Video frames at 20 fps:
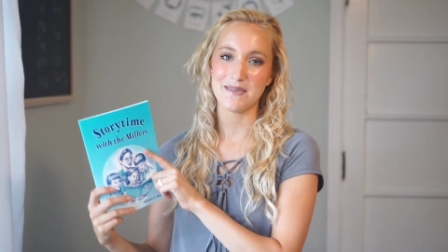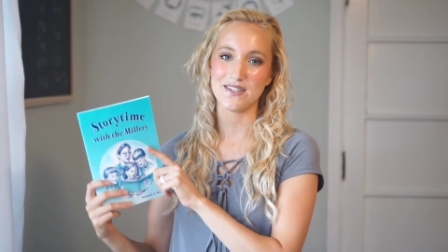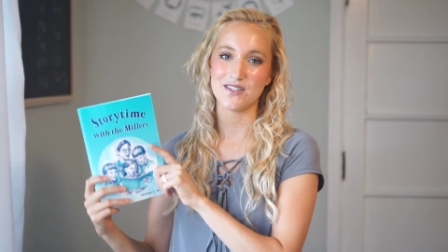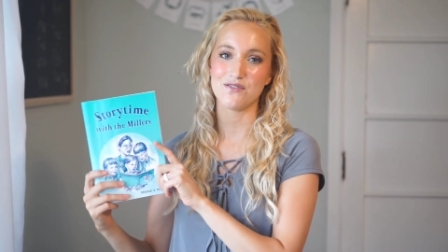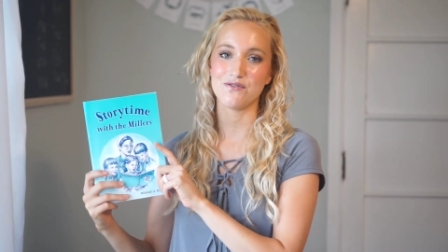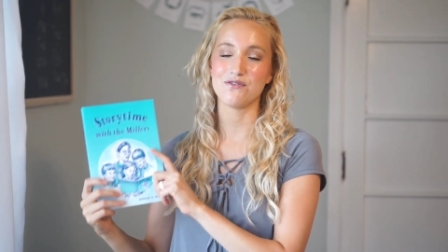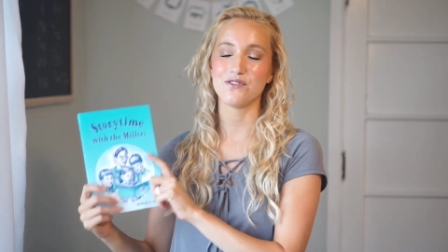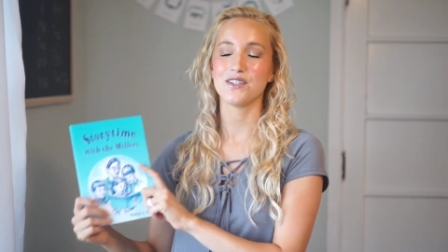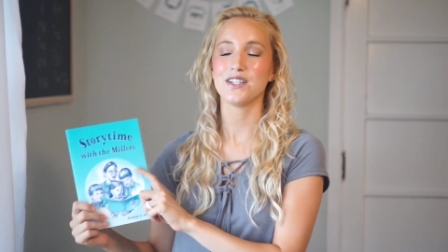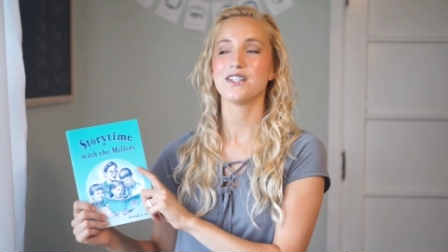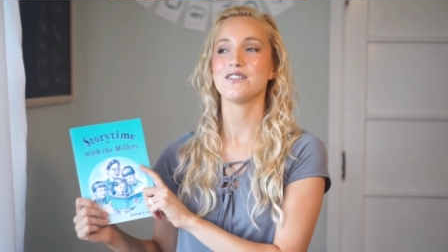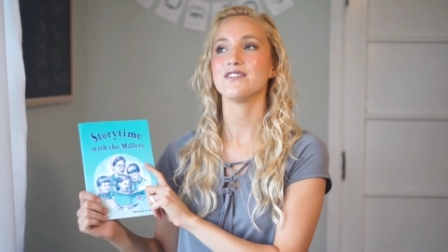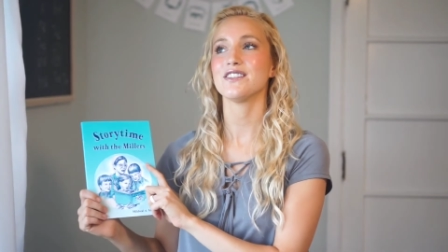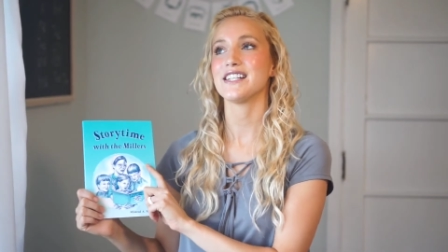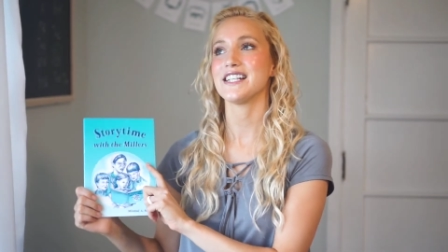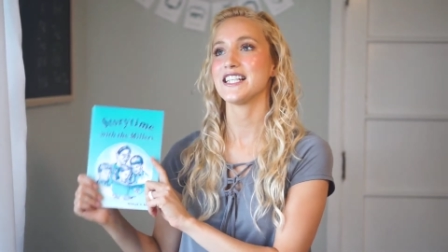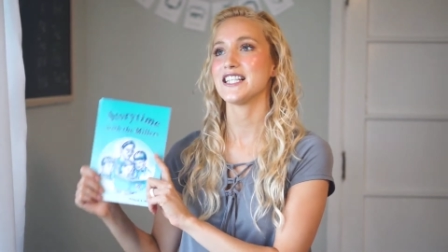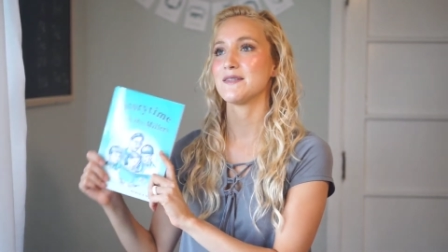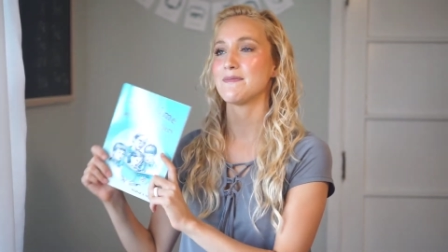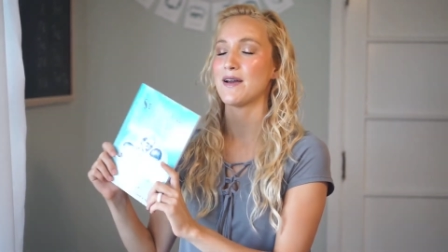is really,
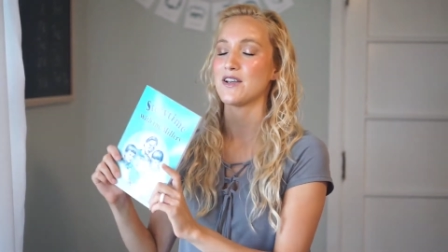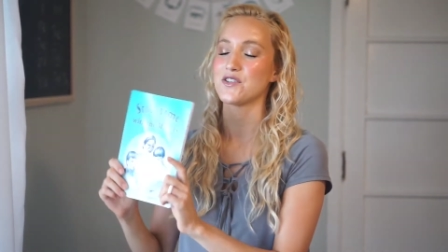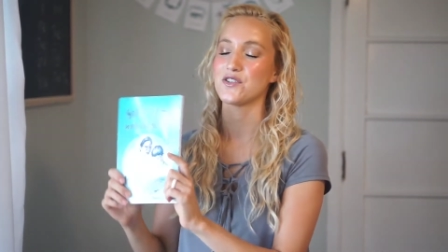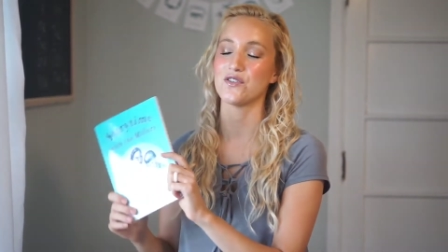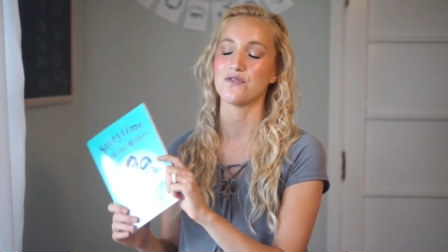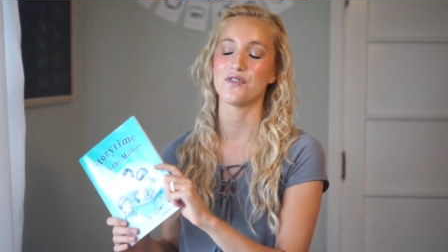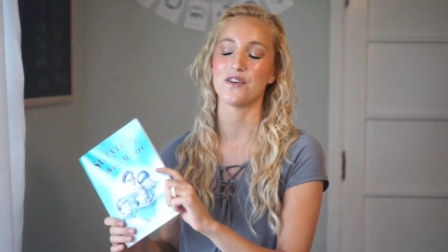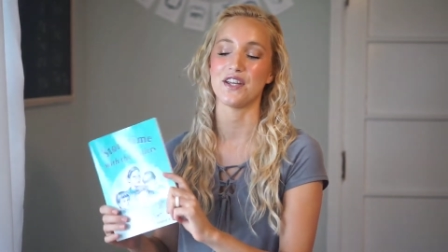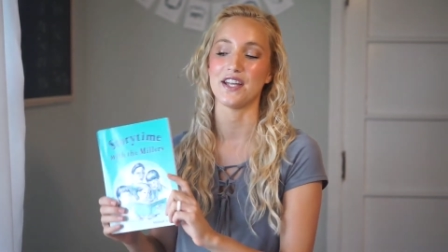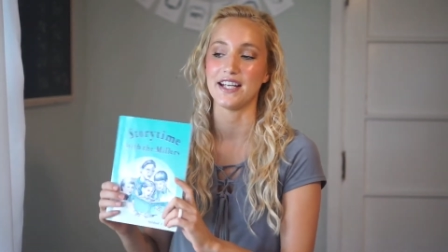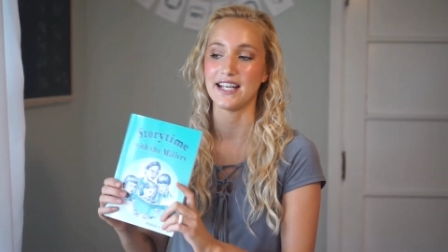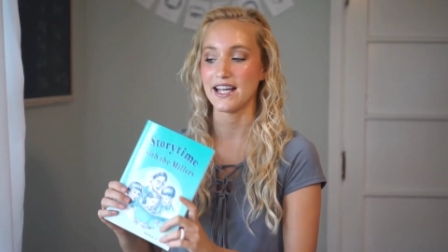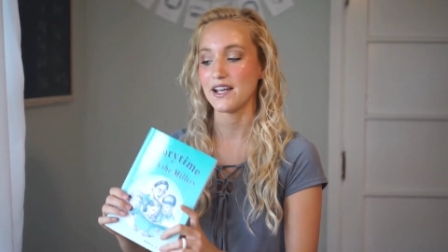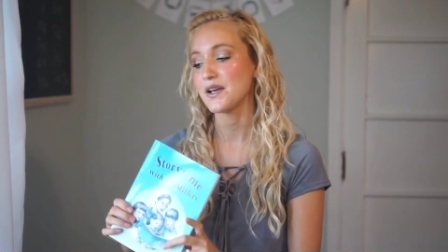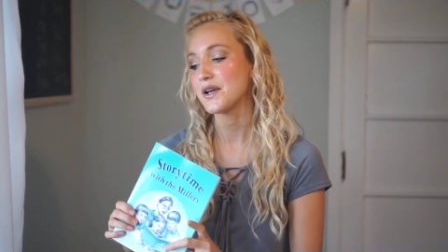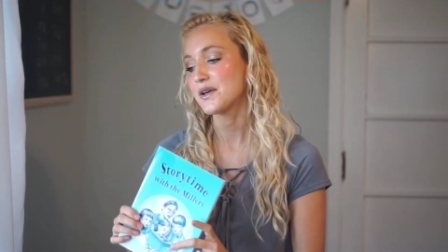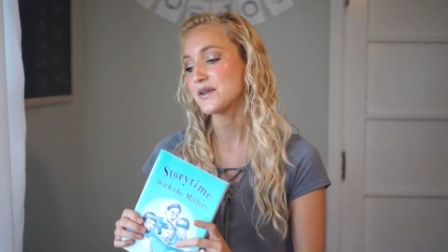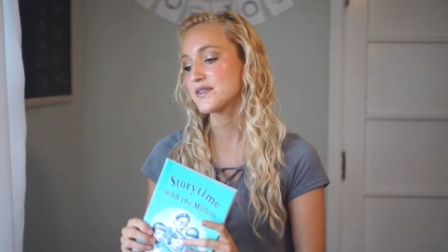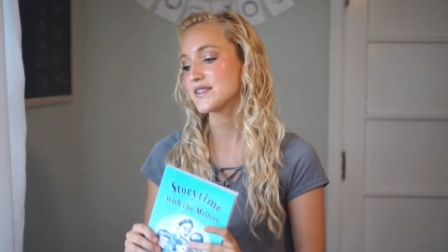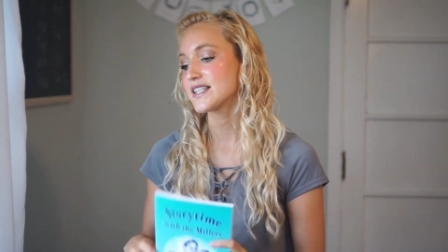really special for the
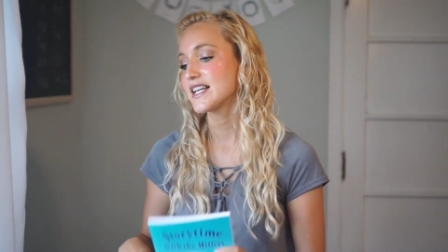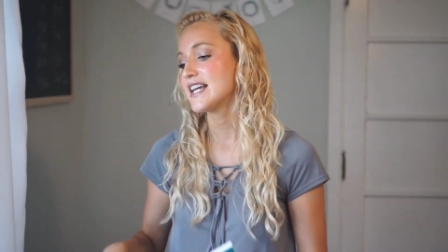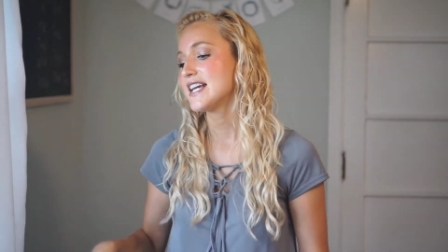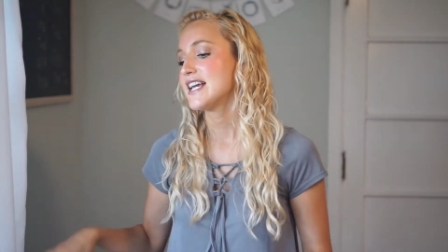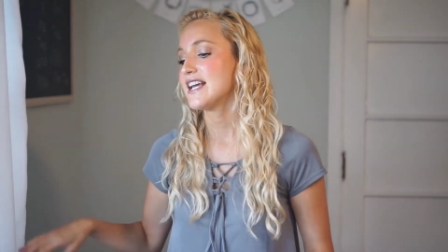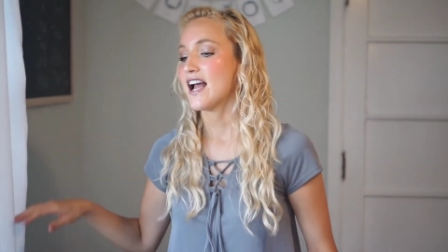kiddos.